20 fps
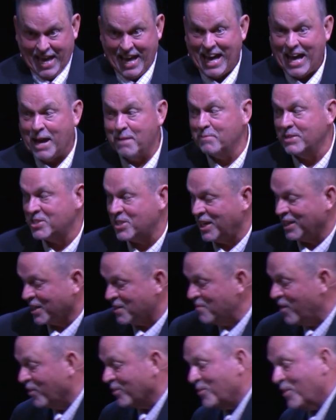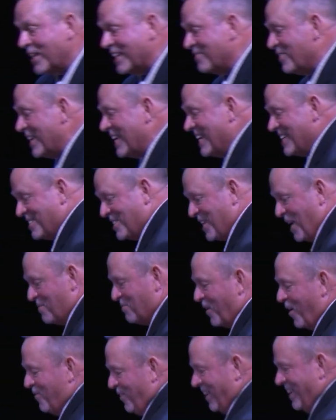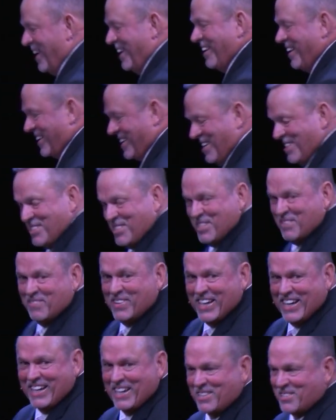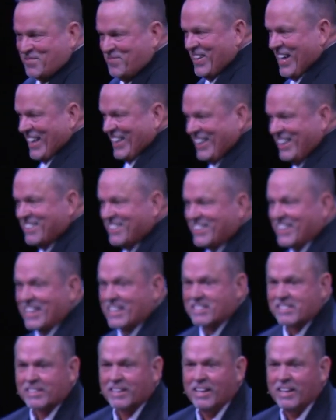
I'd be saying, Come on, we, we need to step over here because somebody else might hear this.